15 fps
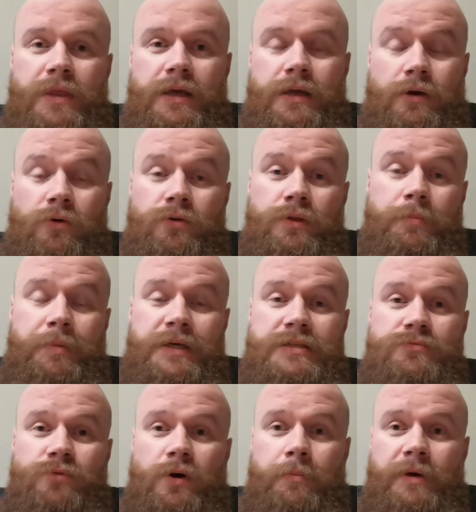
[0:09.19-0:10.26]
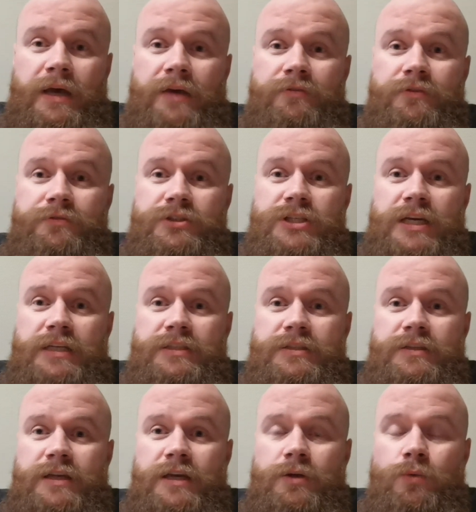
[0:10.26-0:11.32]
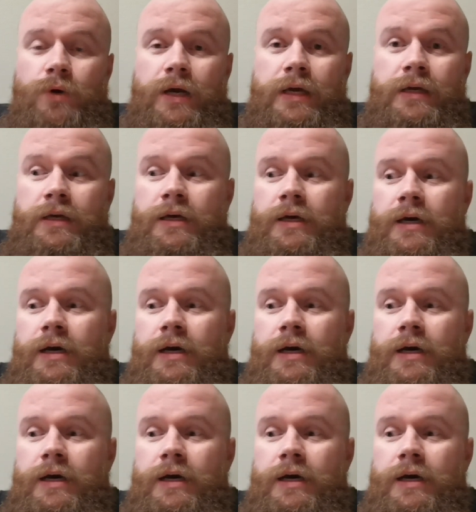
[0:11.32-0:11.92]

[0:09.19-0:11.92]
the best rum I have ever tasted anyway,